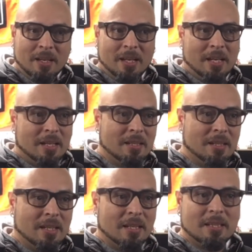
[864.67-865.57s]
And
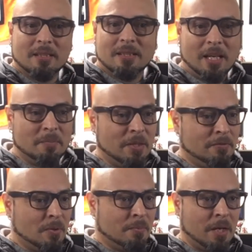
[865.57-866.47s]
he thanked me
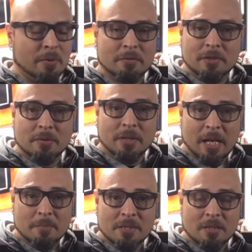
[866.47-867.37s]
for my review on
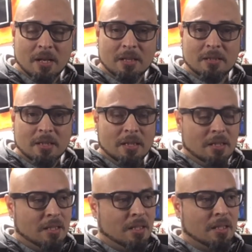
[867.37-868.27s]
Amazon.
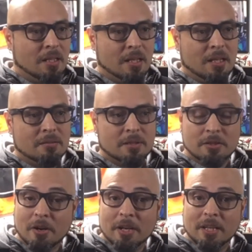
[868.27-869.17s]

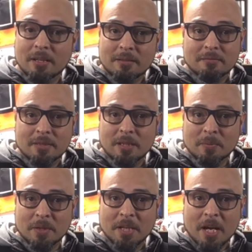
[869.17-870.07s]
Sorry that it
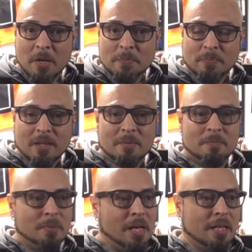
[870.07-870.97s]
didn't work out,
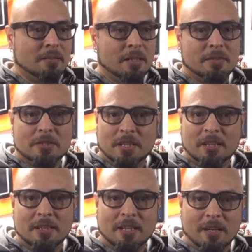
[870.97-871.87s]
but if there's
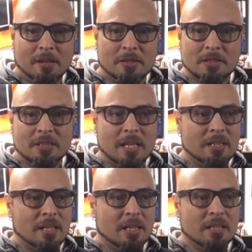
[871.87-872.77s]
anything else
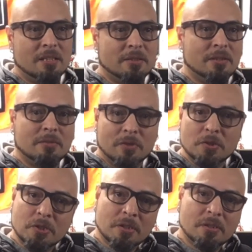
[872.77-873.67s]
that they could do in the
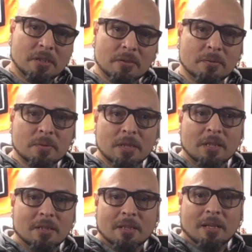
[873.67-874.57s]
future to
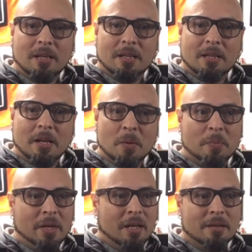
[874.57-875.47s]

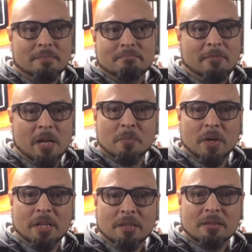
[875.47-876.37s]
help me, they
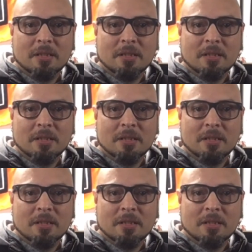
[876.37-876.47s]
would.